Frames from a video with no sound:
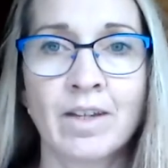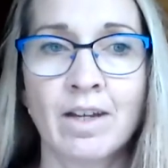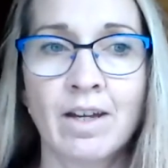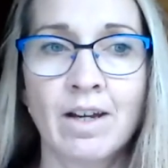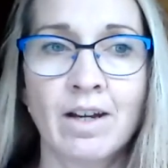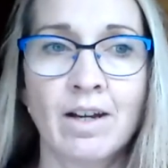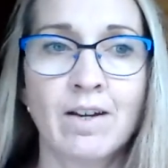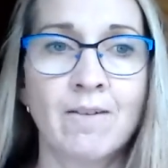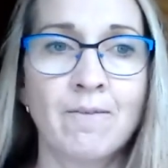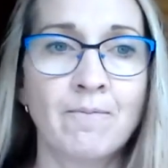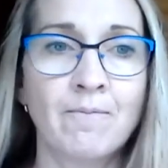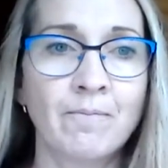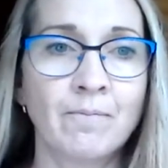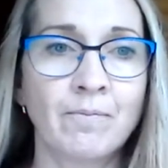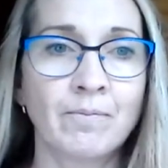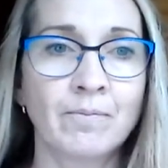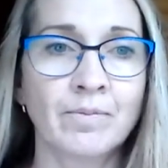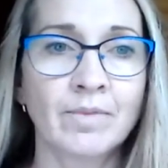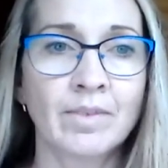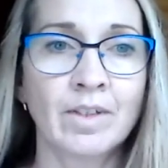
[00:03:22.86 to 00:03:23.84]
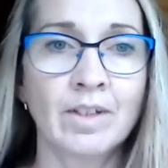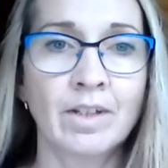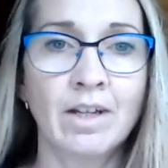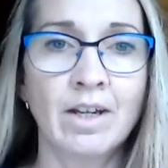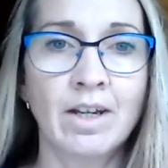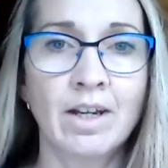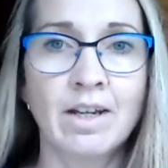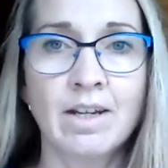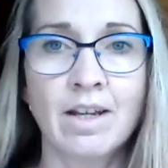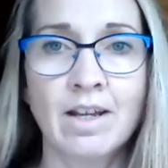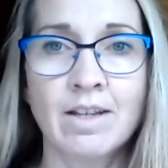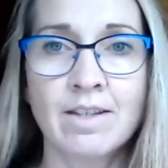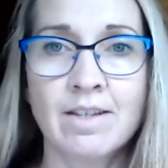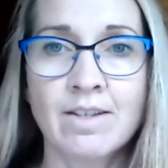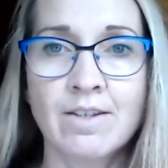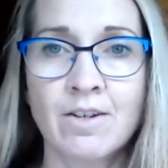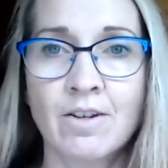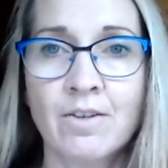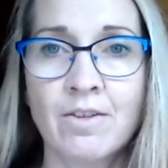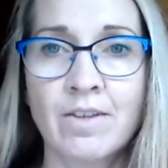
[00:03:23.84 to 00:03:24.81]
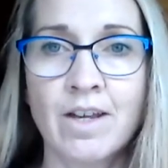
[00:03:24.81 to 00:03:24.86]
And
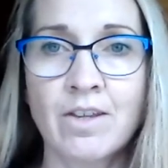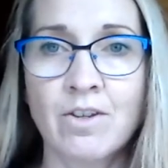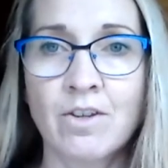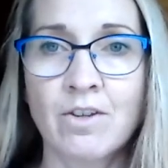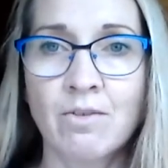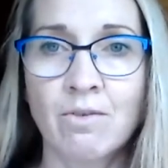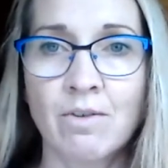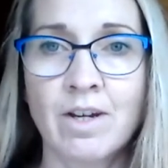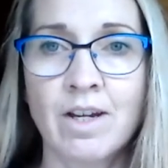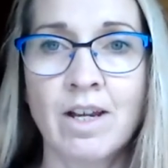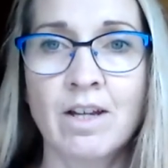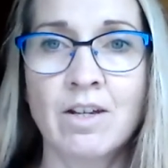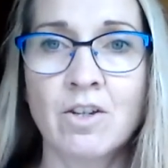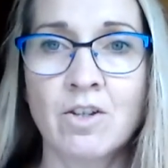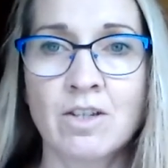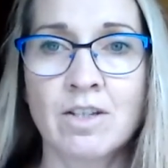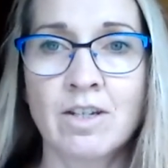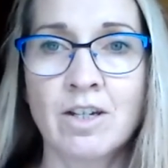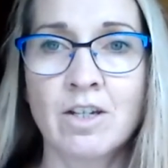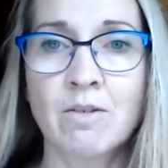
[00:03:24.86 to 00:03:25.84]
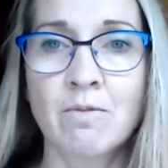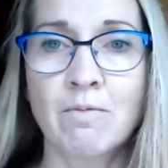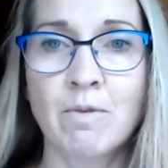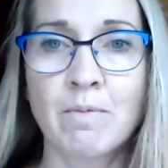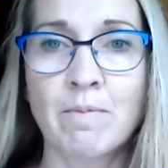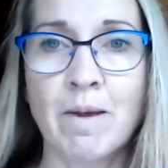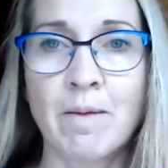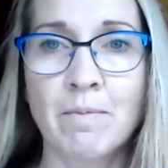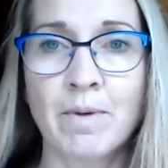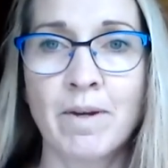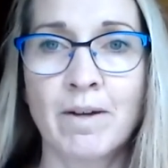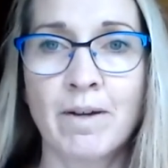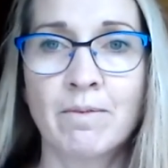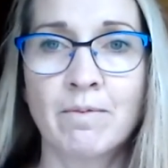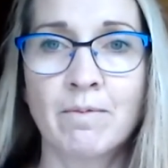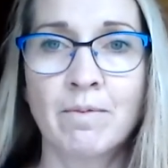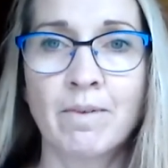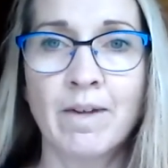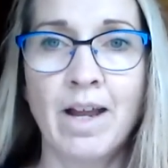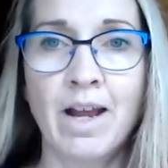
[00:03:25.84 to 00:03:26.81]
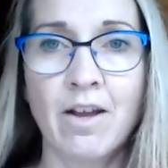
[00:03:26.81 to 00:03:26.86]
so they're the three, and you just need to remember
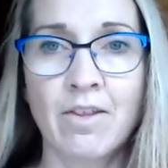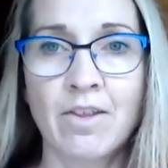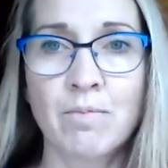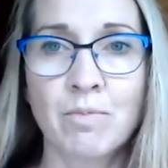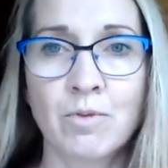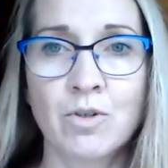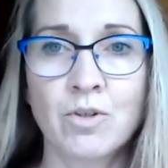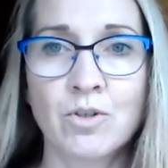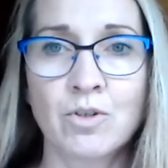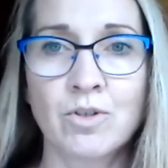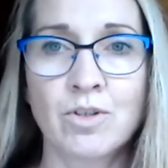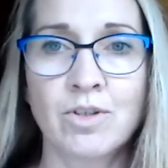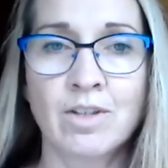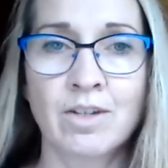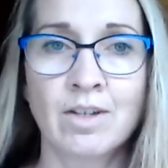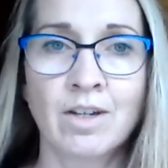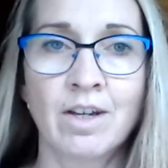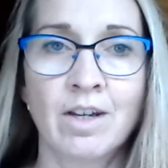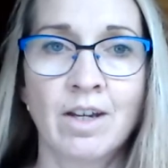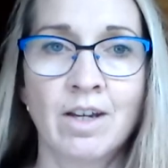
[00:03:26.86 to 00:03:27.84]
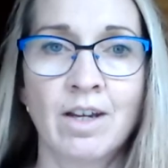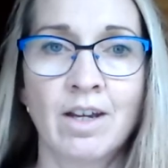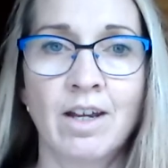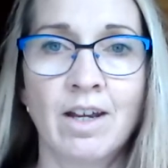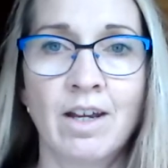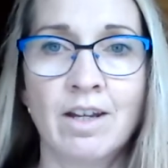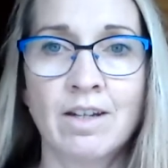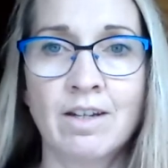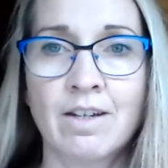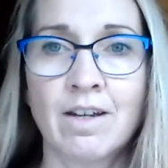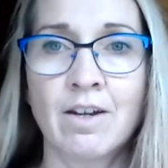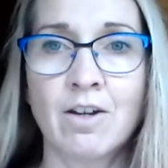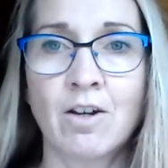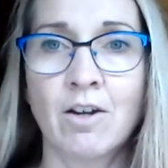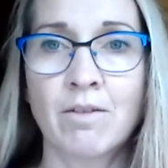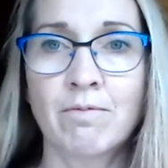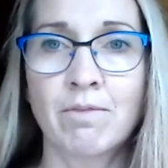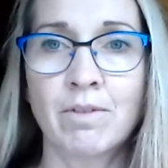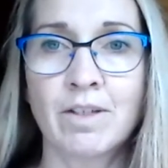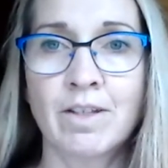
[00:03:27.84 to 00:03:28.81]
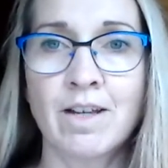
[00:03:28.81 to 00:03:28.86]
how they're produced, and
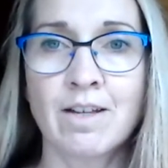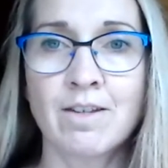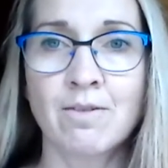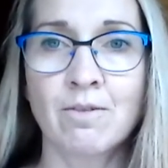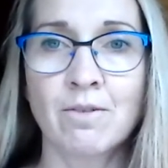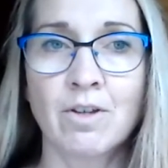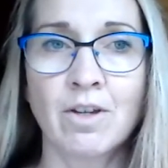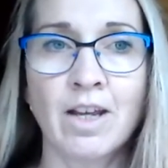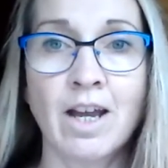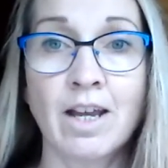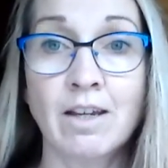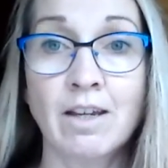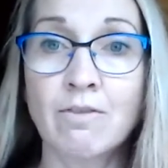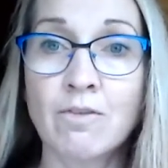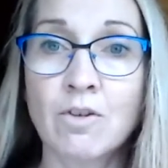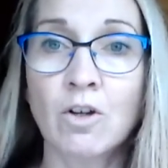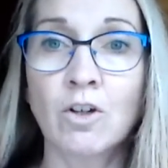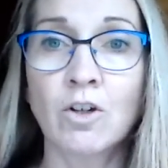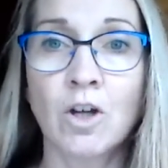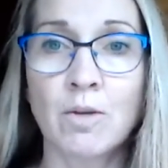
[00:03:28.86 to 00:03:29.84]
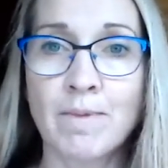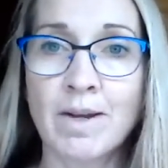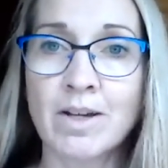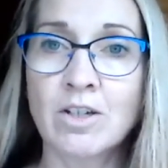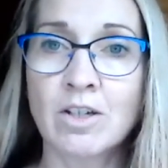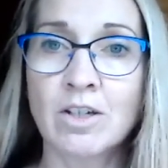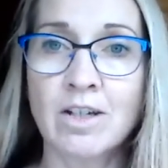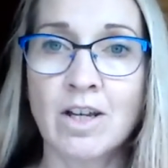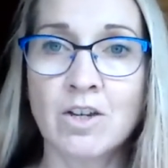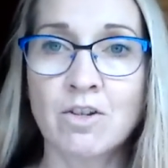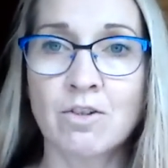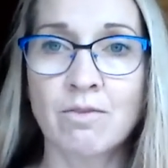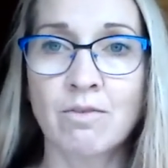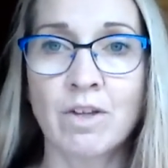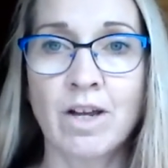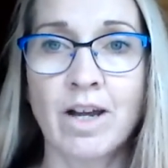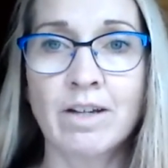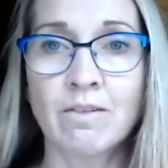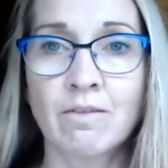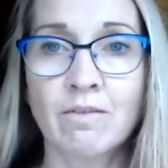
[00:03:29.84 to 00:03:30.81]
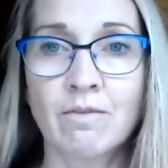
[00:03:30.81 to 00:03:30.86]
hopefully that's all okay. If not, go back to your Nature of
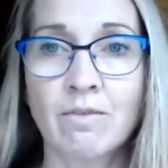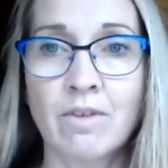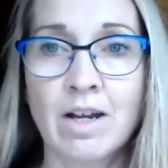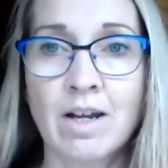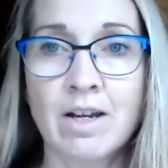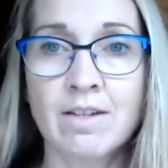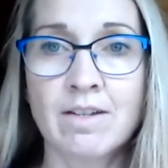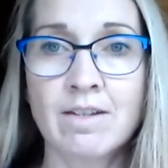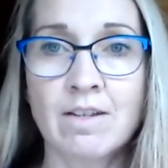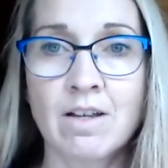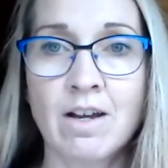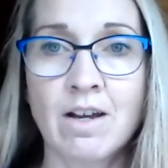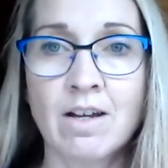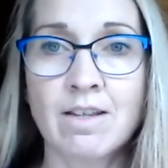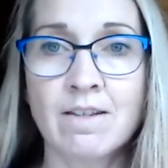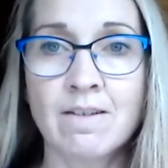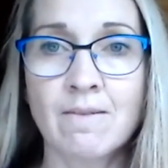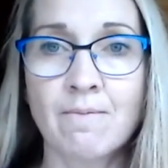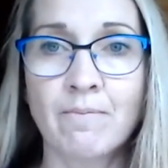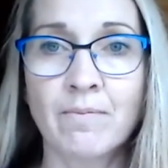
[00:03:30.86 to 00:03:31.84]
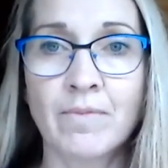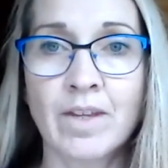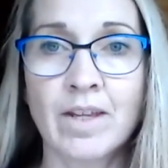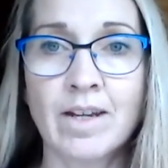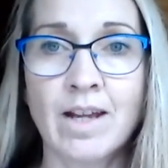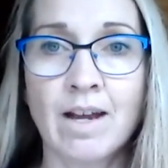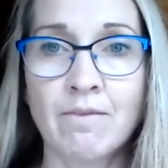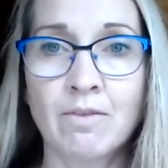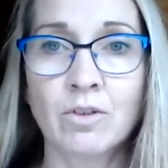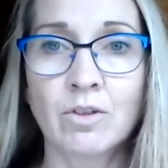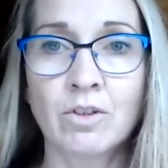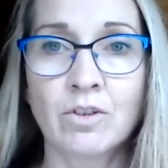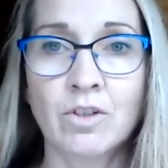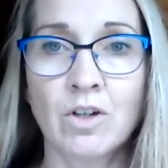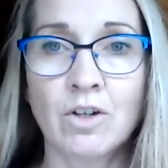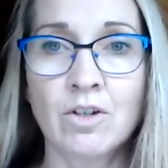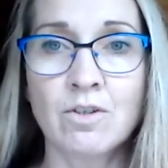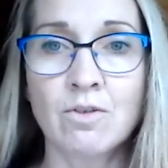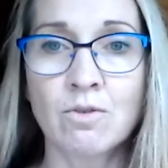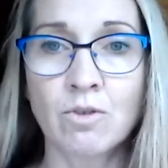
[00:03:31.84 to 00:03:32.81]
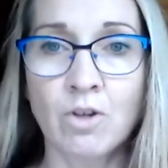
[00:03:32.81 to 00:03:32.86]
Light slides and have a look at
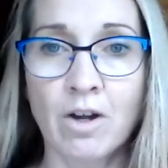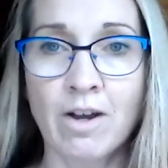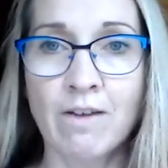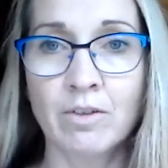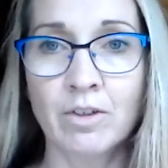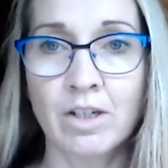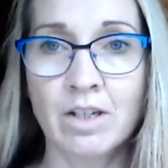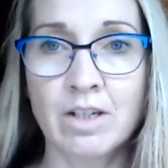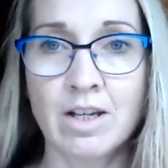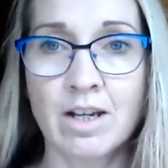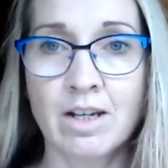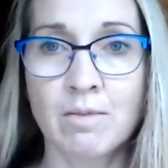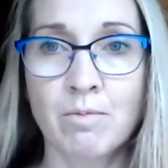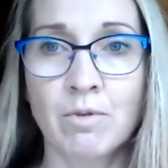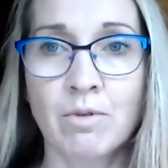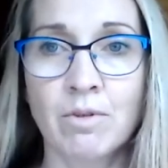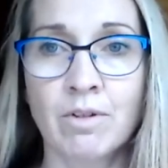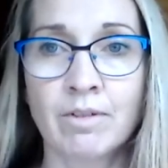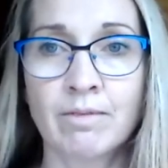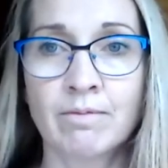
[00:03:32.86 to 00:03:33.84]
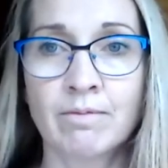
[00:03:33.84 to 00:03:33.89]
those, or go have a look at your textbook.